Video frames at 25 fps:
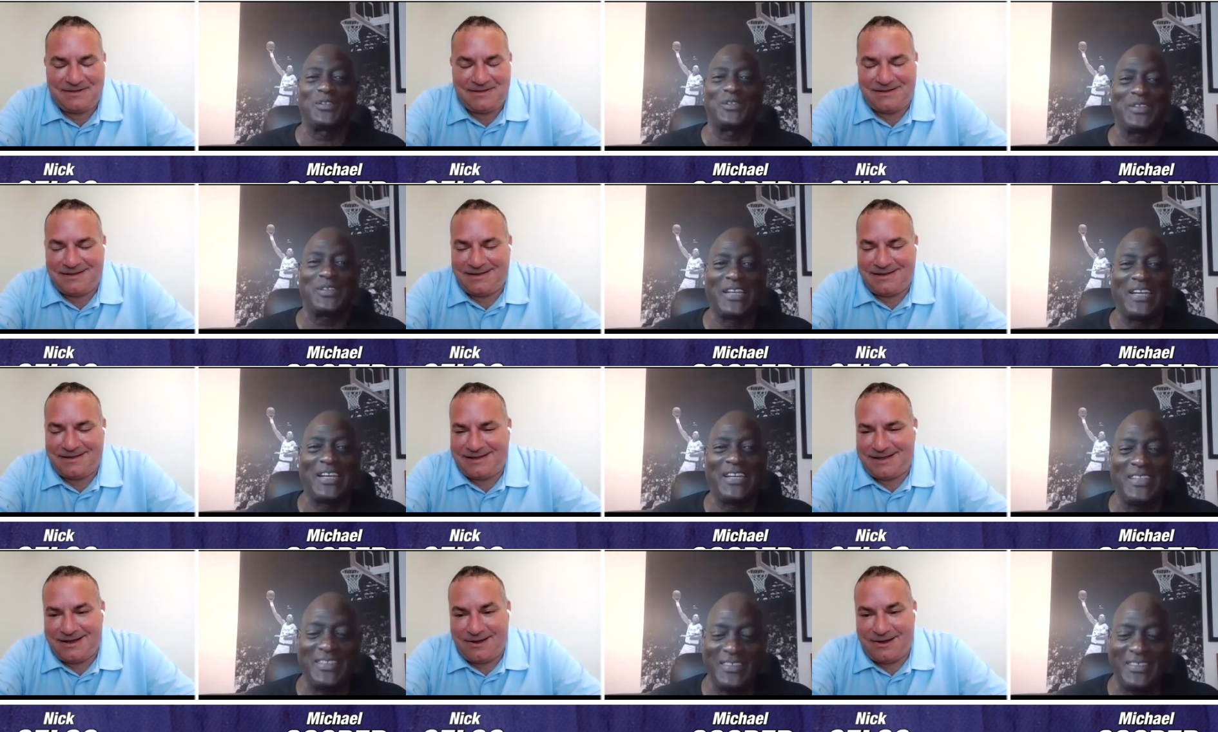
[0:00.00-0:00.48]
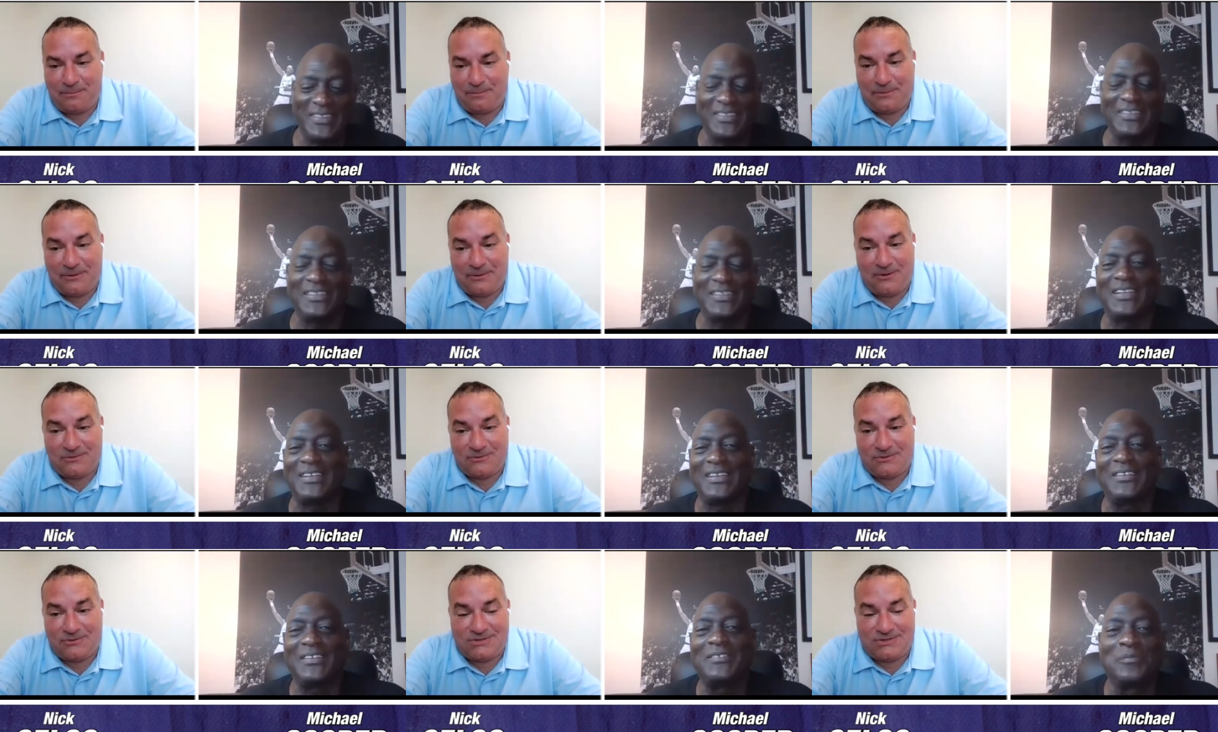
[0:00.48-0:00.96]
Speaker 1: Okay. I hope you
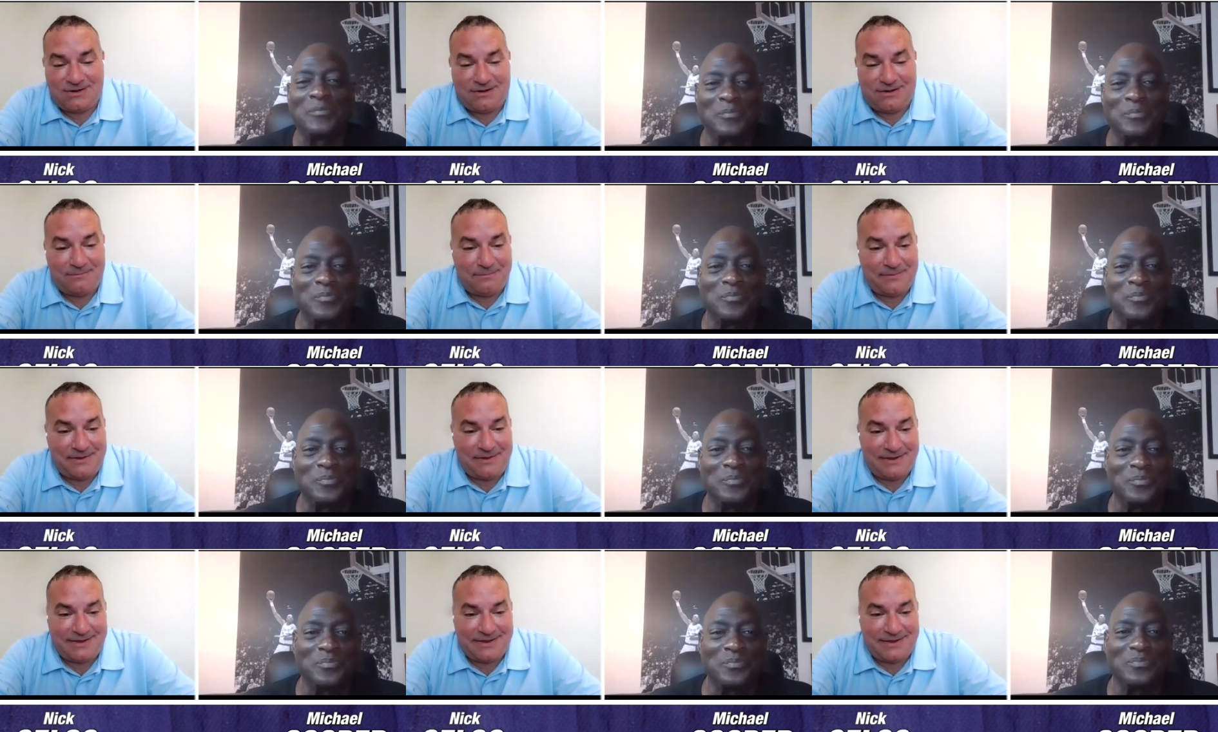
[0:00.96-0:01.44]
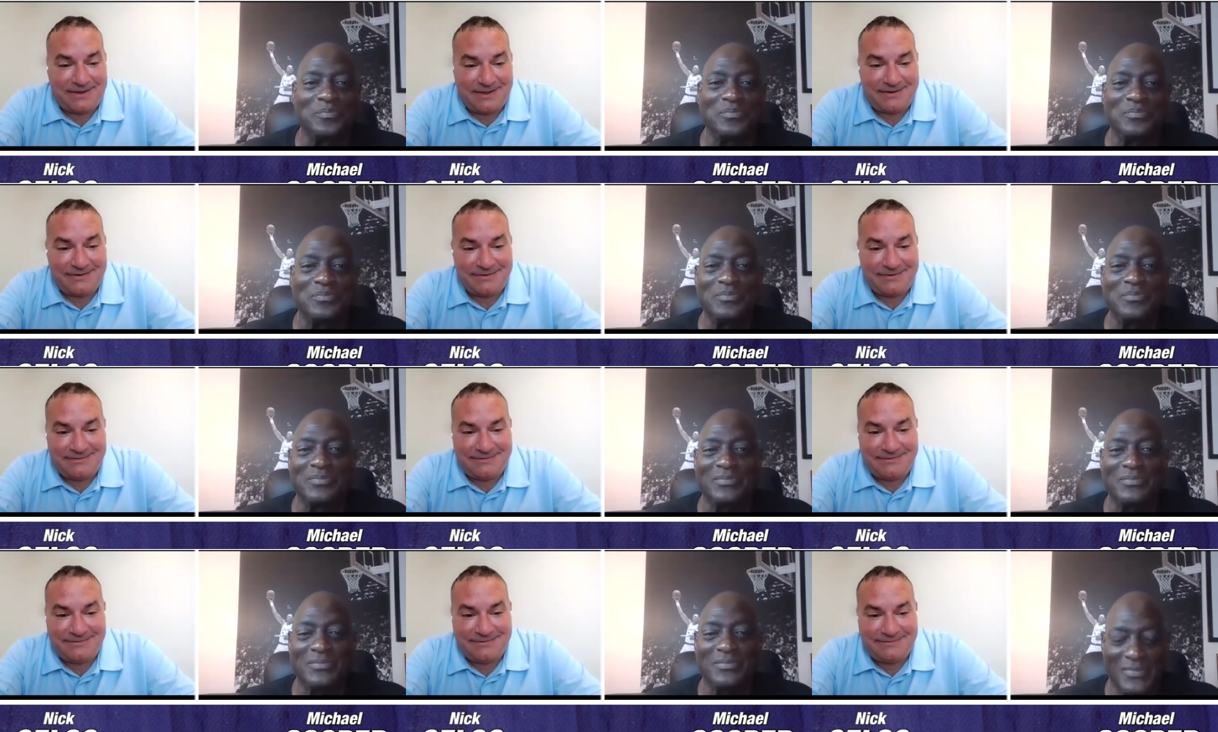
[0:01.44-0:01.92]
don't stump me
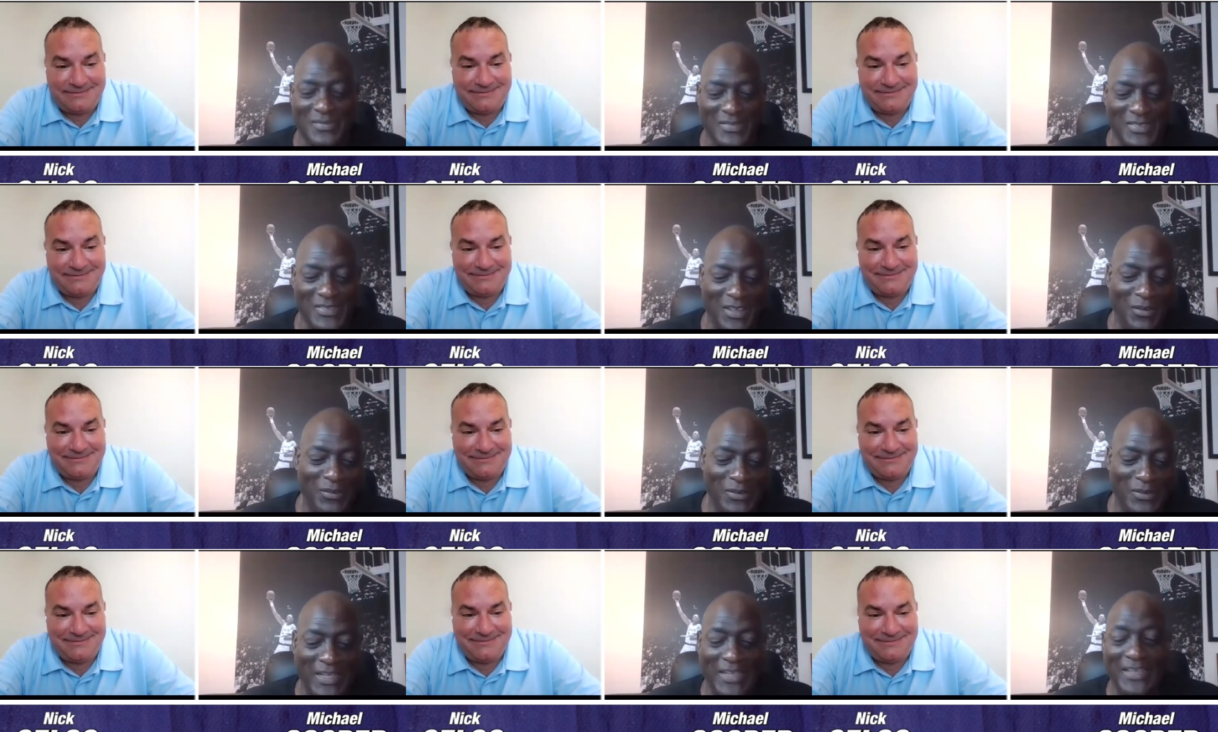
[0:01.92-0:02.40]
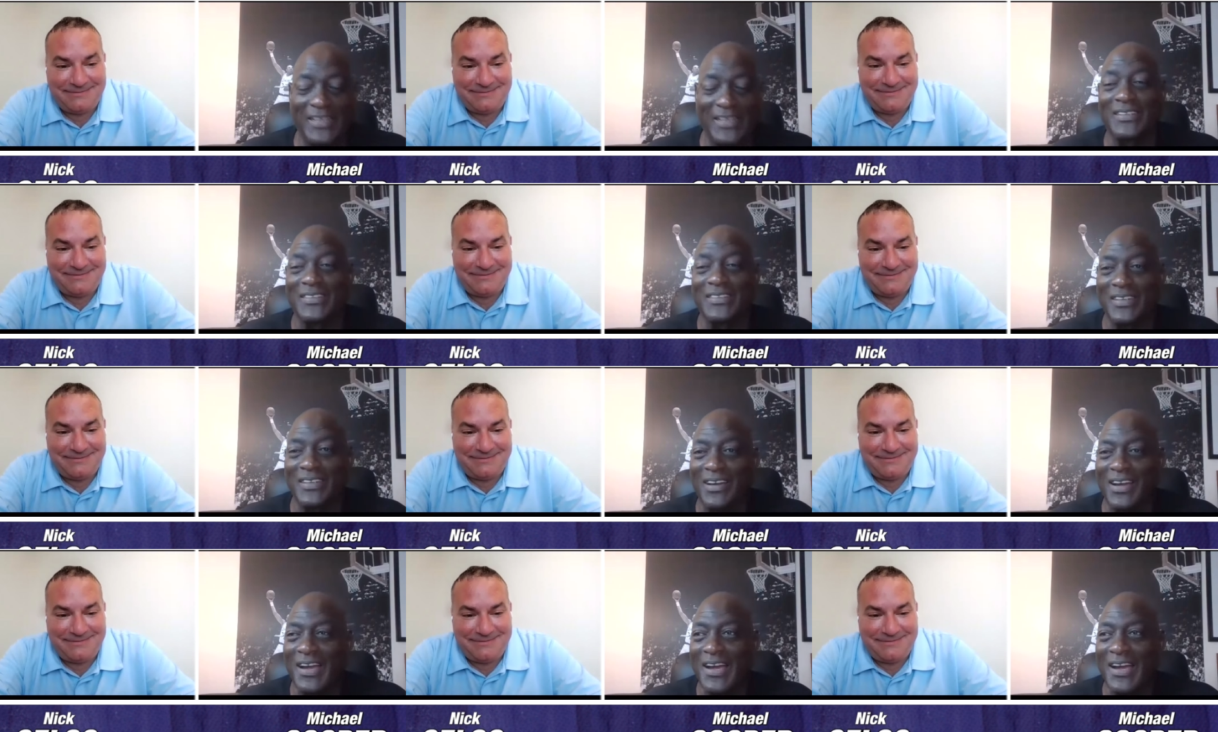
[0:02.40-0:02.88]
again. Okay.
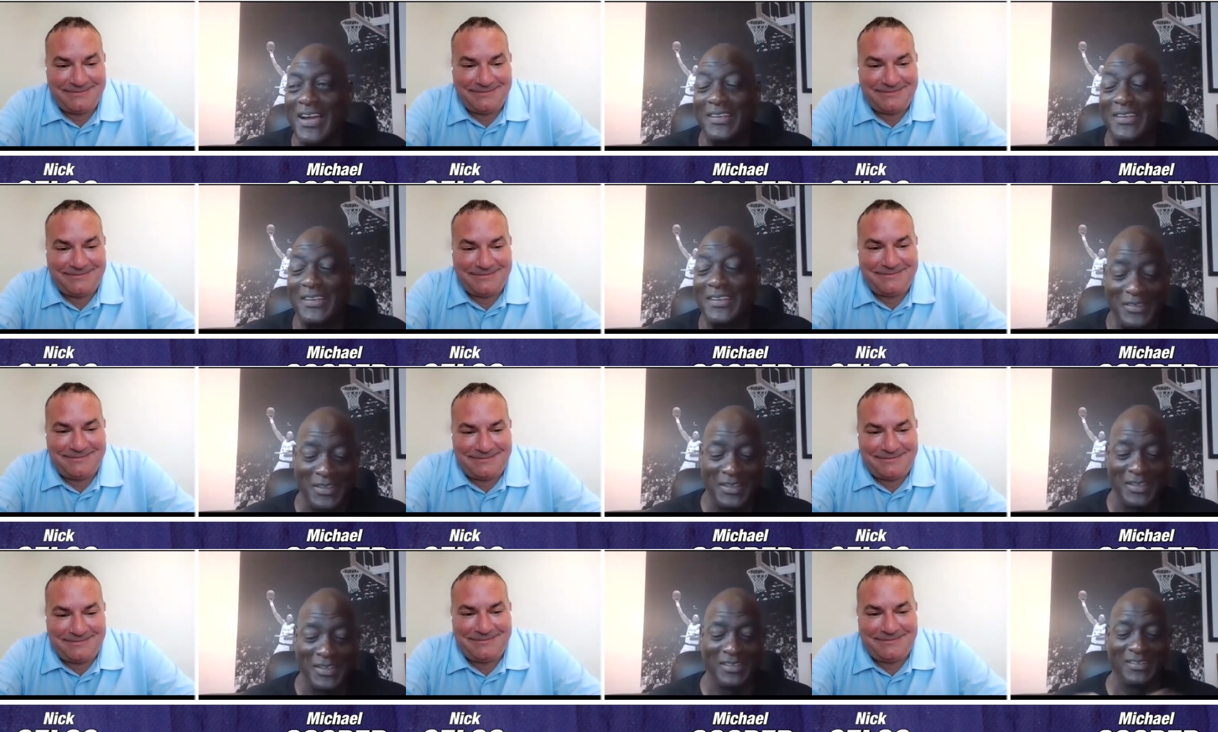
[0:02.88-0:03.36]
All right.